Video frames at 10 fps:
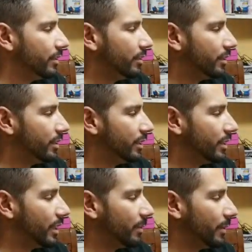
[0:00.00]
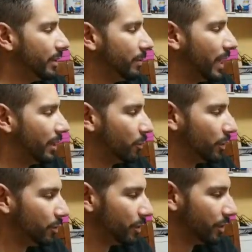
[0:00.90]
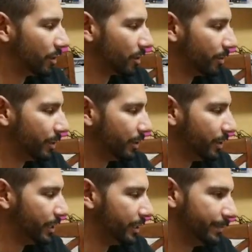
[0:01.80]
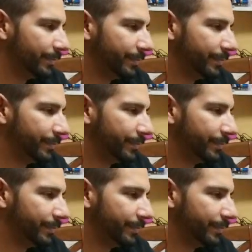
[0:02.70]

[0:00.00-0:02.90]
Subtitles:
You can see the type of impact we're doing in our community.